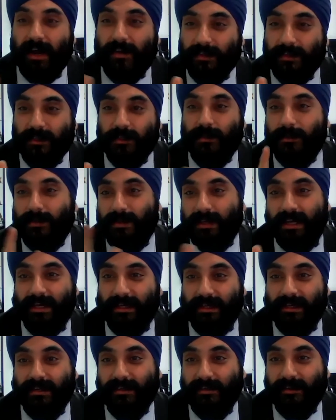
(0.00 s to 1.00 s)
the
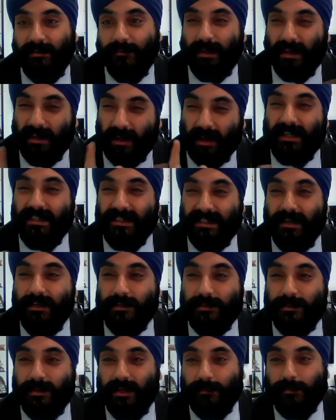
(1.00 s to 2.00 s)
UK, but like a day
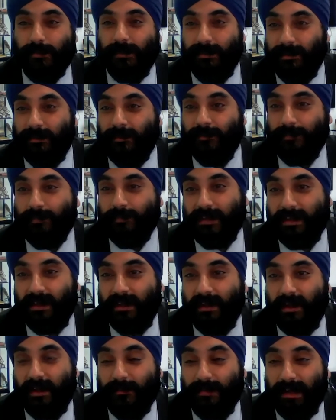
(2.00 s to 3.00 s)
trip,
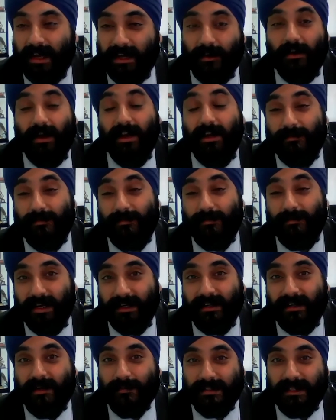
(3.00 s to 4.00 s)
and Isle of
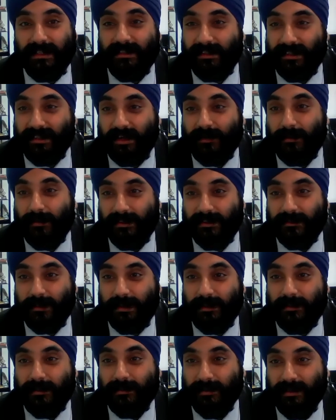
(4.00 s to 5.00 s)
Wight comes under that one as
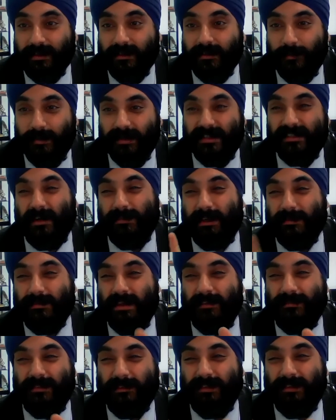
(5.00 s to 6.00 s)
well. We sometimes
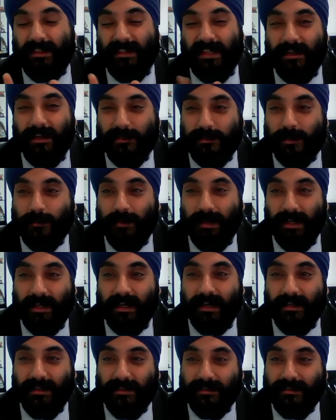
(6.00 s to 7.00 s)
have to fit that into a
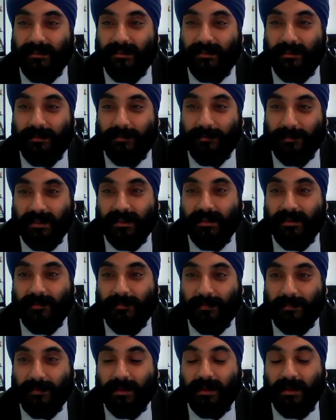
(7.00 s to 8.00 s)
weekend,
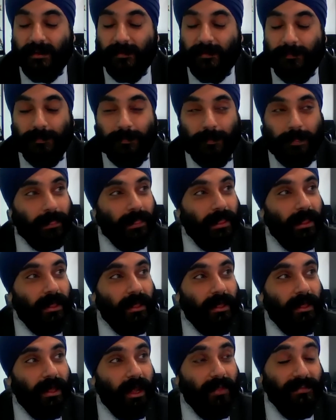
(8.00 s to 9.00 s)
and
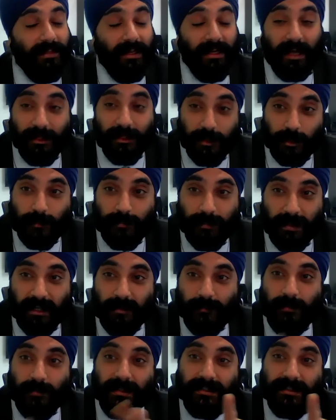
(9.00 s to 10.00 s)
then our
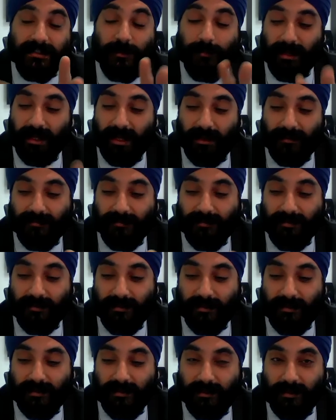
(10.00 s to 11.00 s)
European ones. So we have
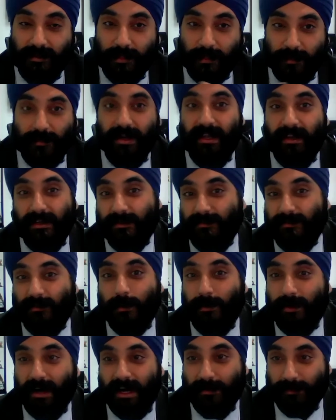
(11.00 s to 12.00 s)
3 to
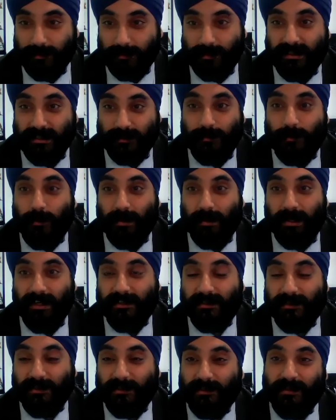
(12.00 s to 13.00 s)
4 hours, which is a walking
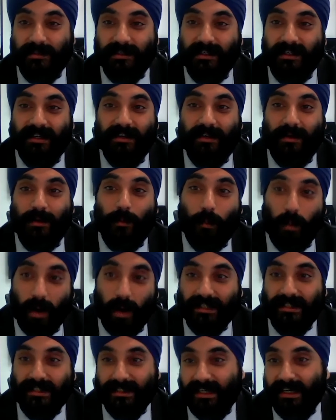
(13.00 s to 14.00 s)
tour,
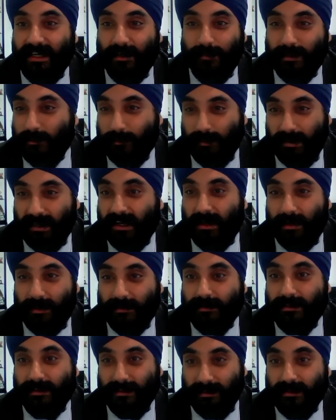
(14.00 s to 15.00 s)
1 day, which will be
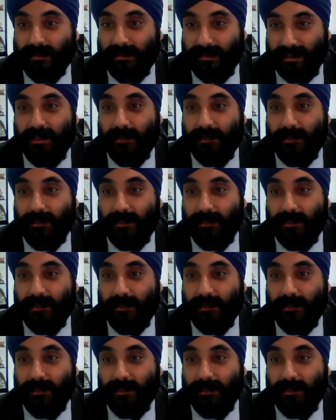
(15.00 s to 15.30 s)
our day